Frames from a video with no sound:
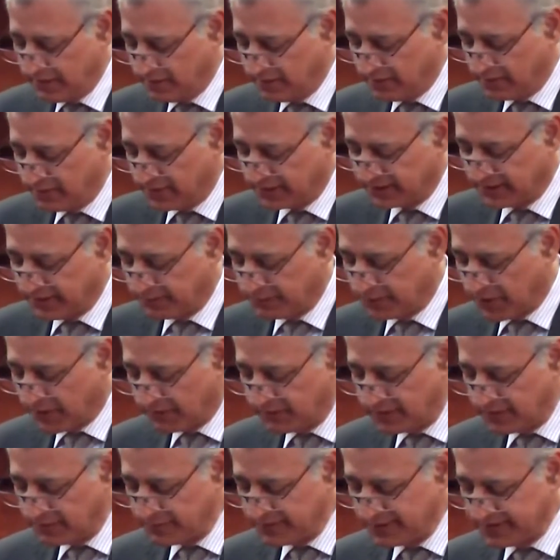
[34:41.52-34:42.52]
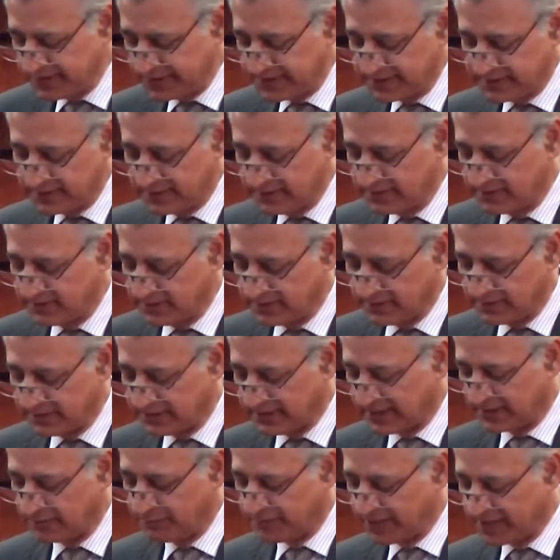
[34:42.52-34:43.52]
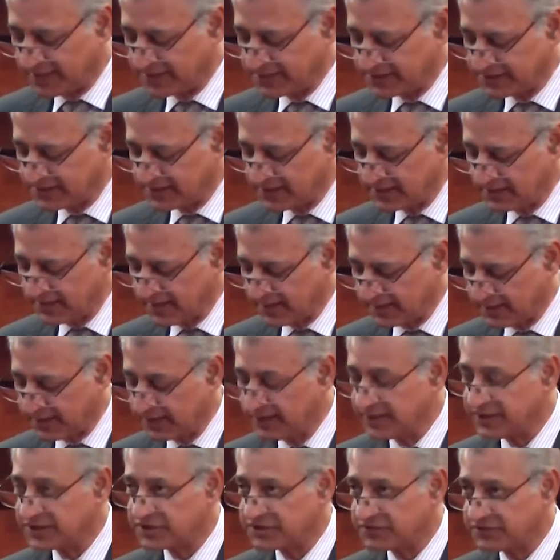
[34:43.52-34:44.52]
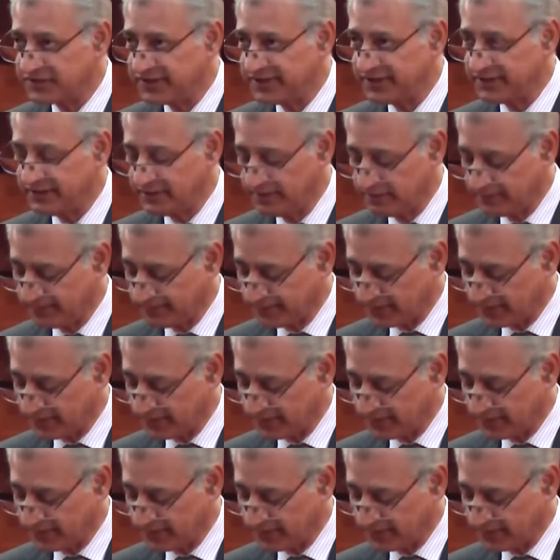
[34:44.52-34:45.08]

But the problem is that Pakistan has a history